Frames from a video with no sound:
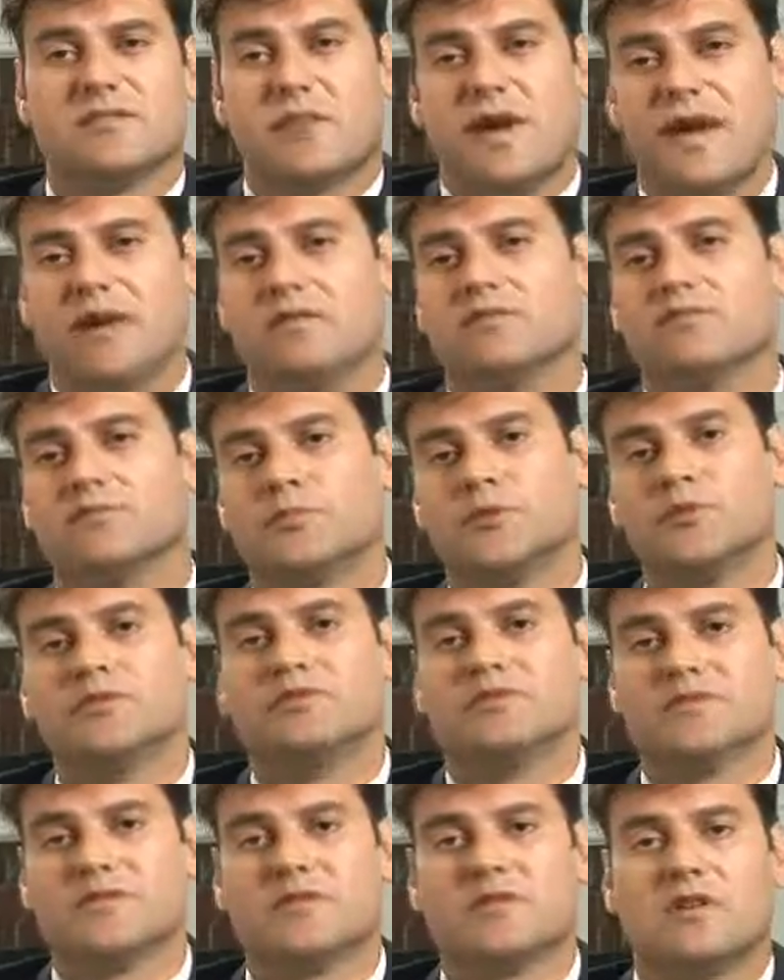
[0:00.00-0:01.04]
matter of
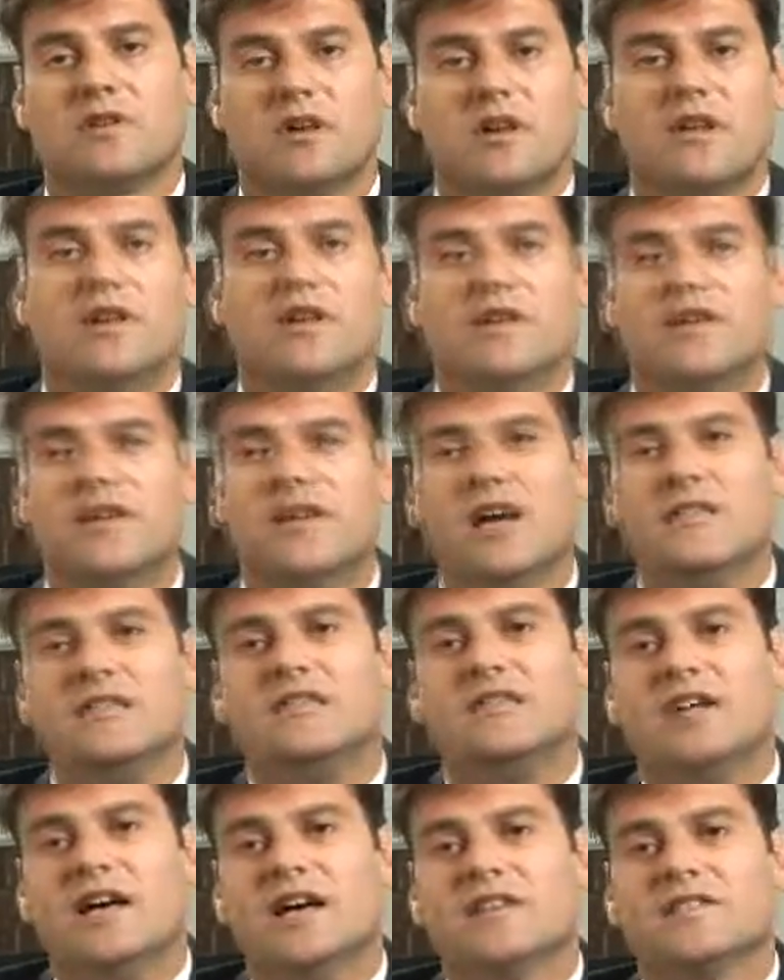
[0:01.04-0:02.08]
prudence.
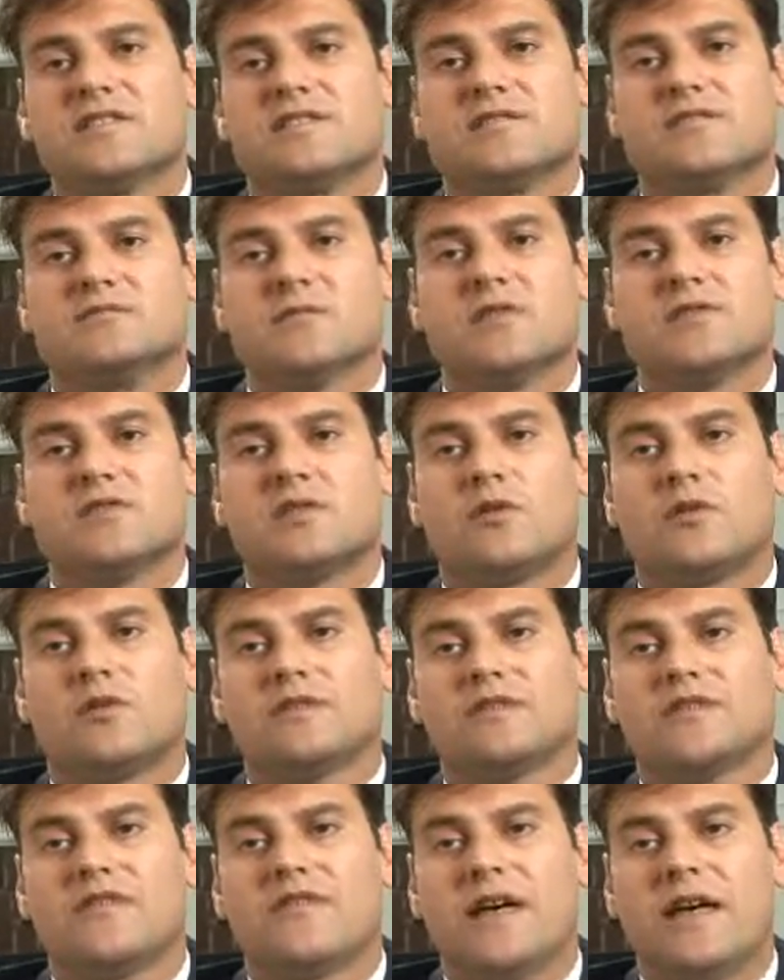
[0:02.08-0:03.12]
Nonetheless, most
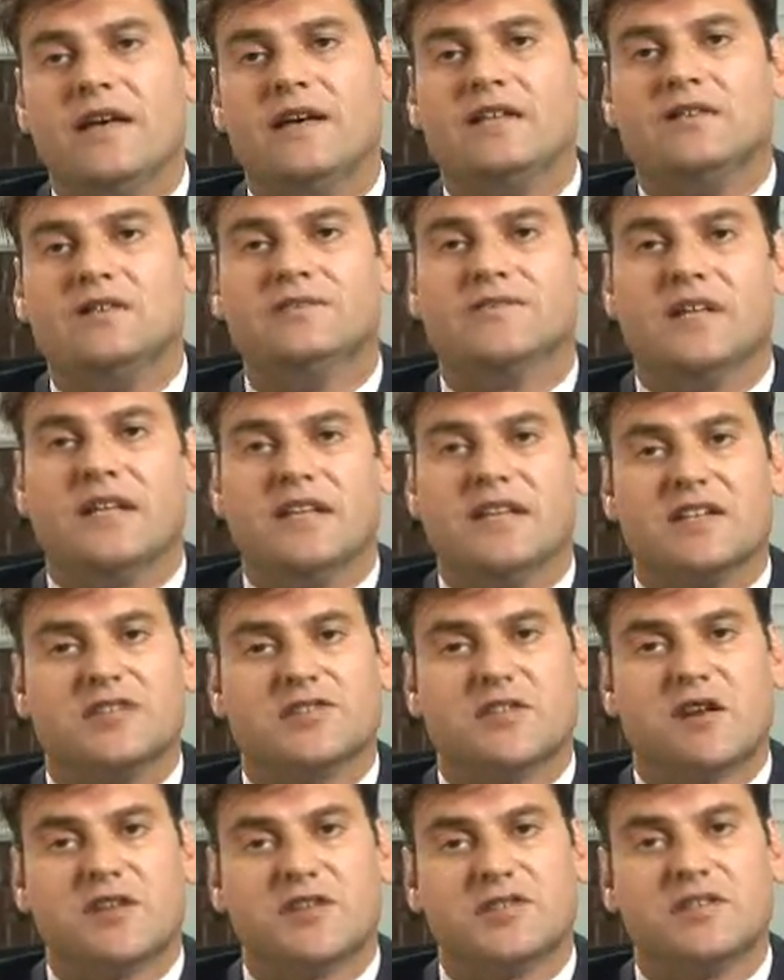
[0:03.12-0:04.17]
courts have held that
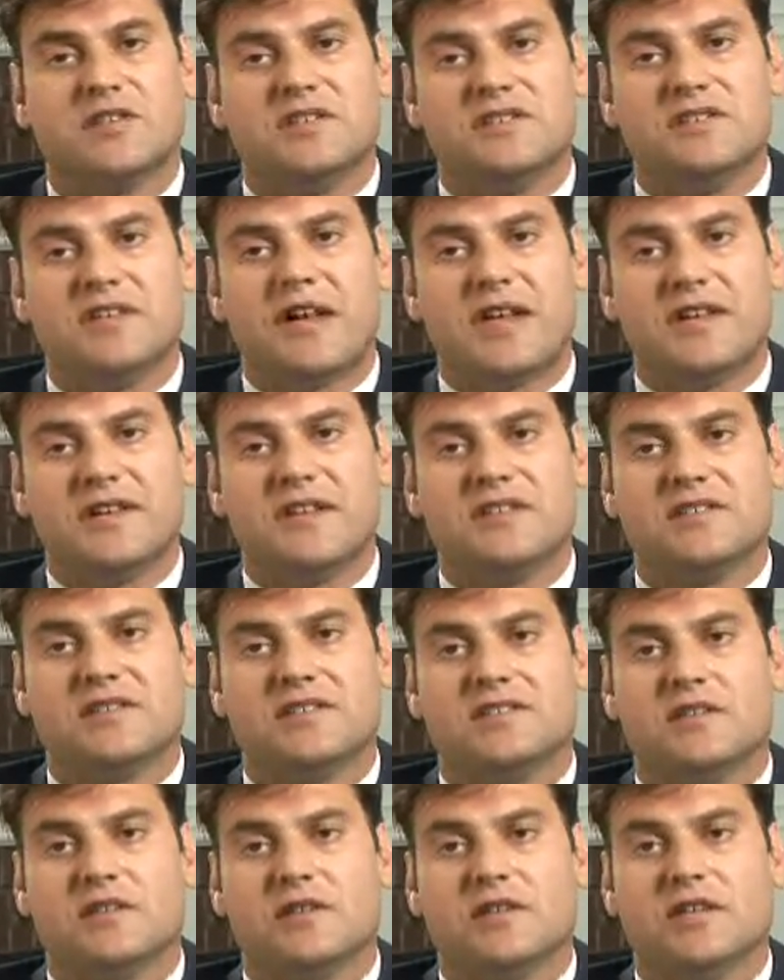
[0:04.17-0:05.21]
exhaustion is not
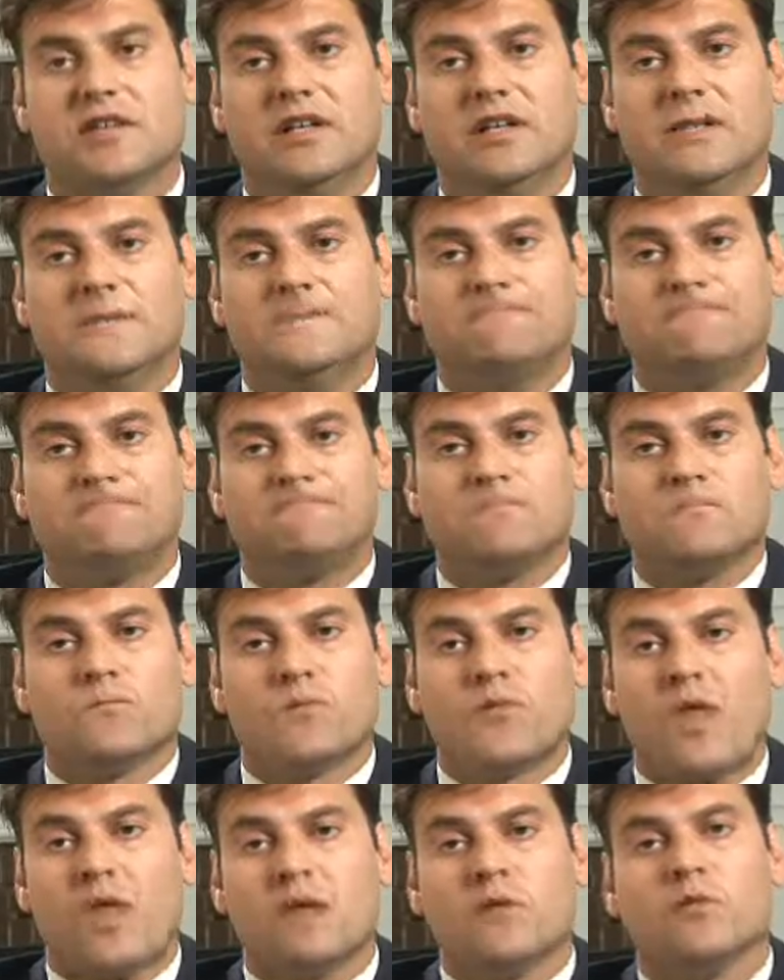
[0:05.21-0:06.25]
necessary
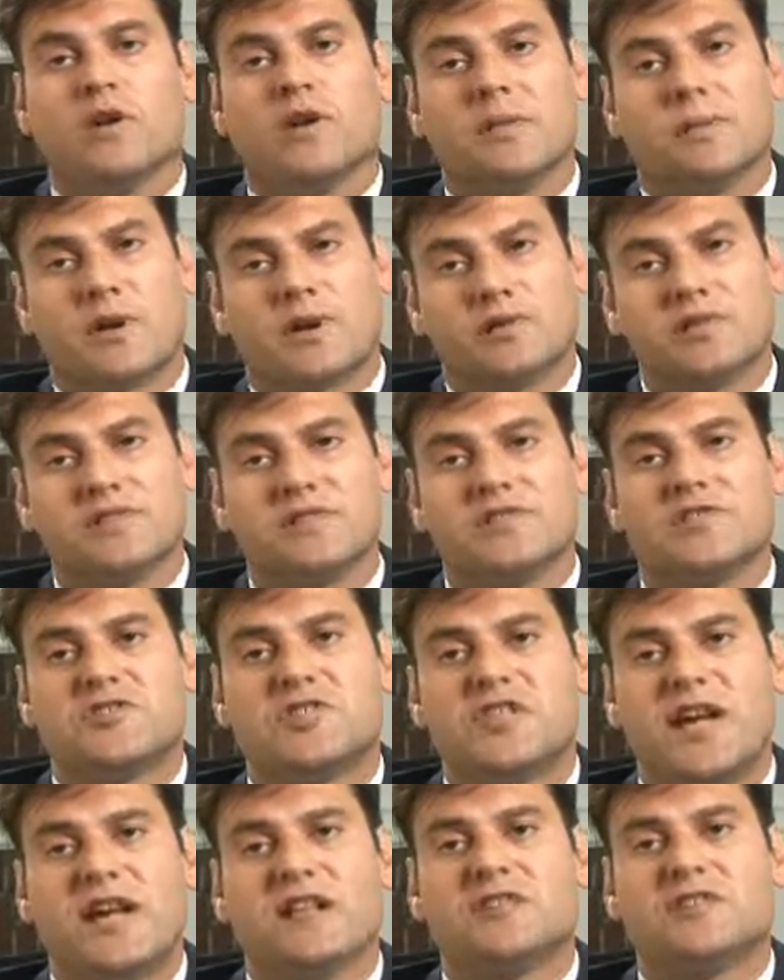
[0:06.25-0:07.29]
when a person is
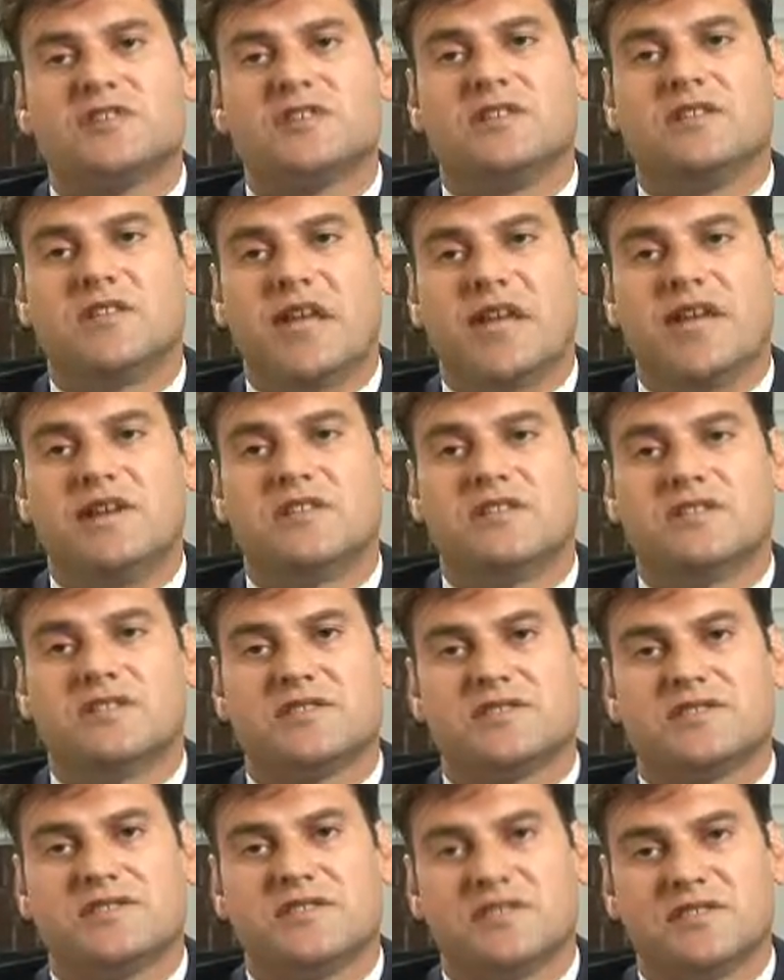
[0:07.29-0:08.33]
challenging the
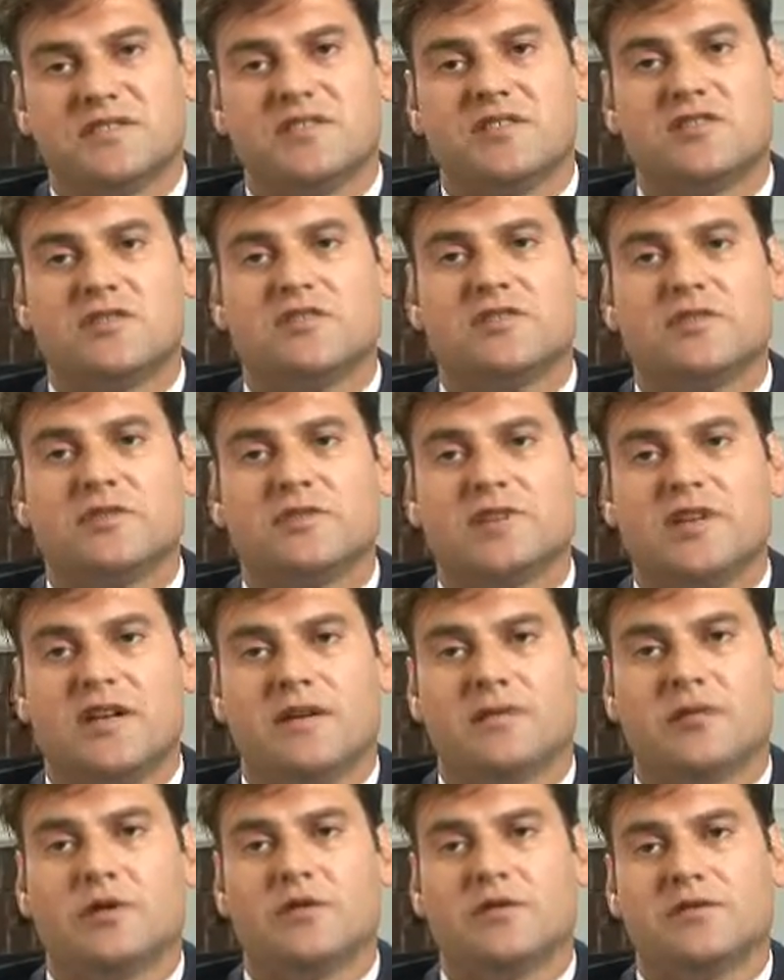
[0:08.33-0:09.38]
agency's decision to hold
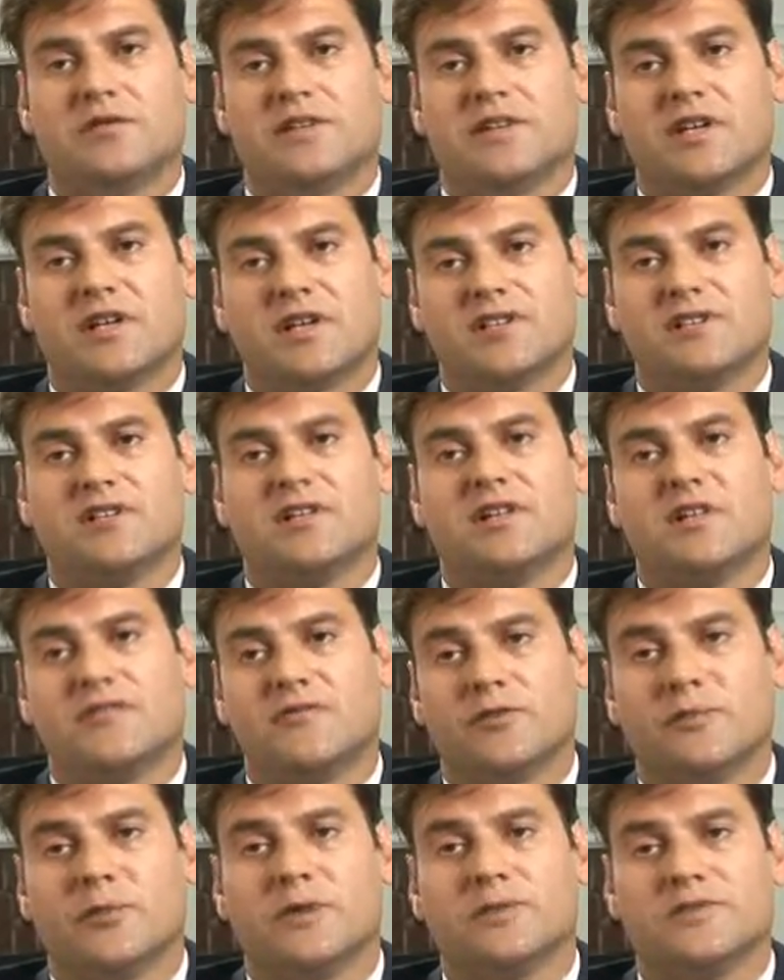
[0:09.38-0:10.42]
him or her in custody
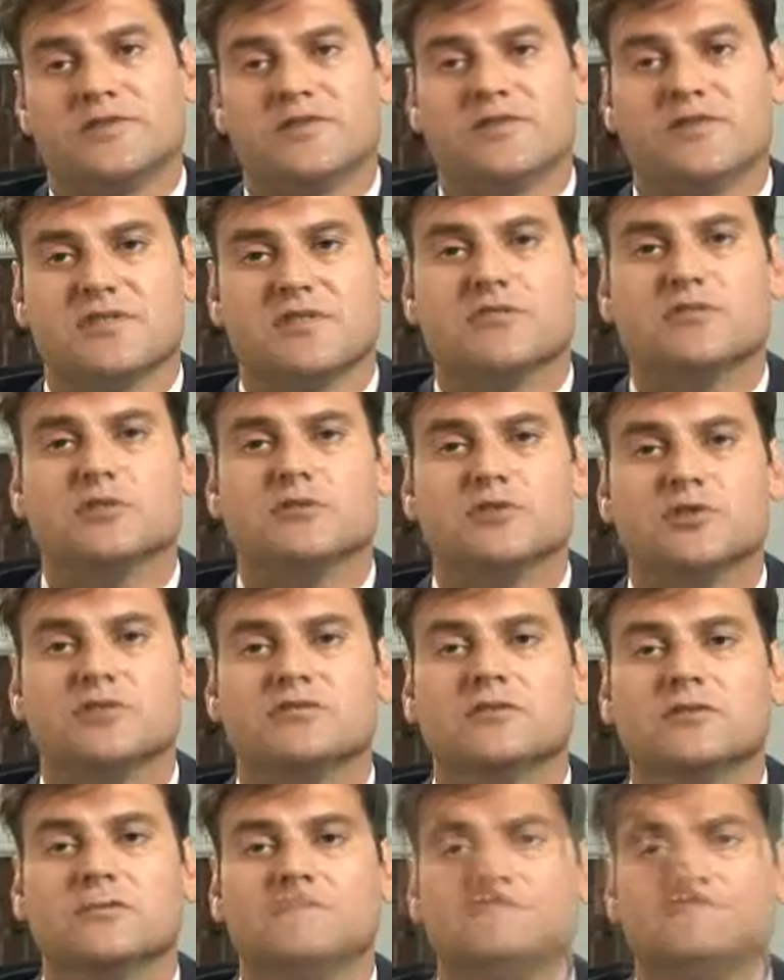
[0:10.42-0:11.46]
for purposes of
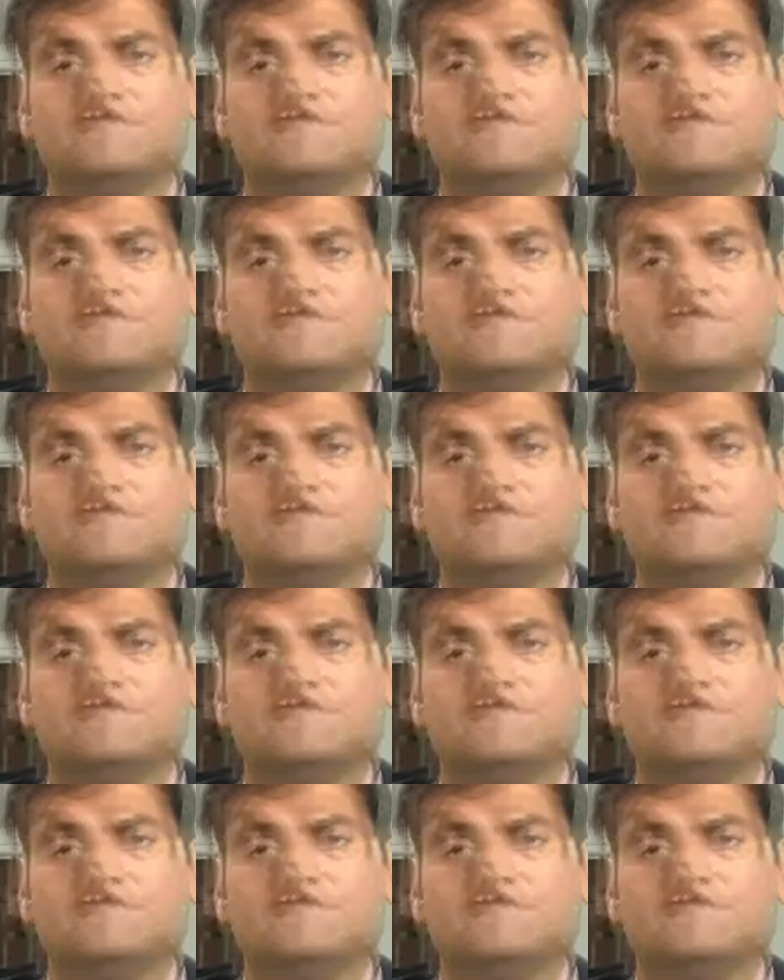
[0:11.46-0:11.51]
removal.